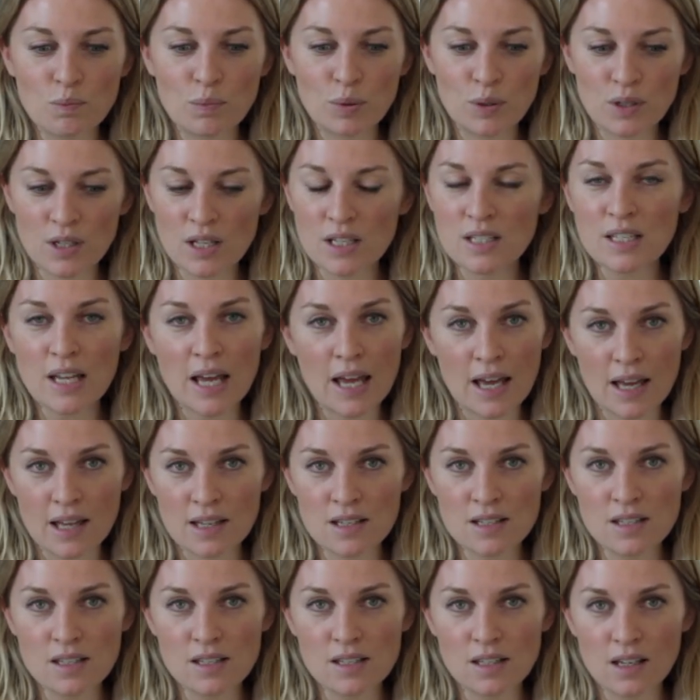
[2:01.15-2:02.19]
put his
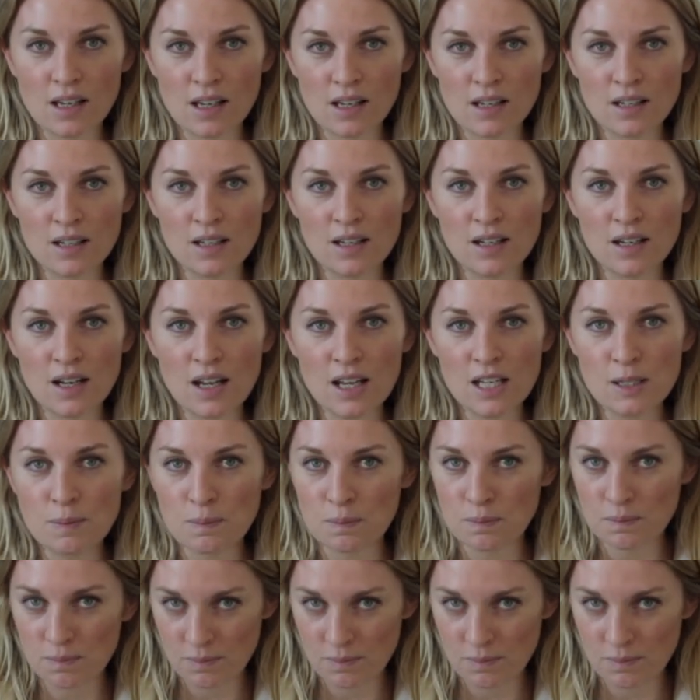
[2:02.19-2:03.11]
hands in his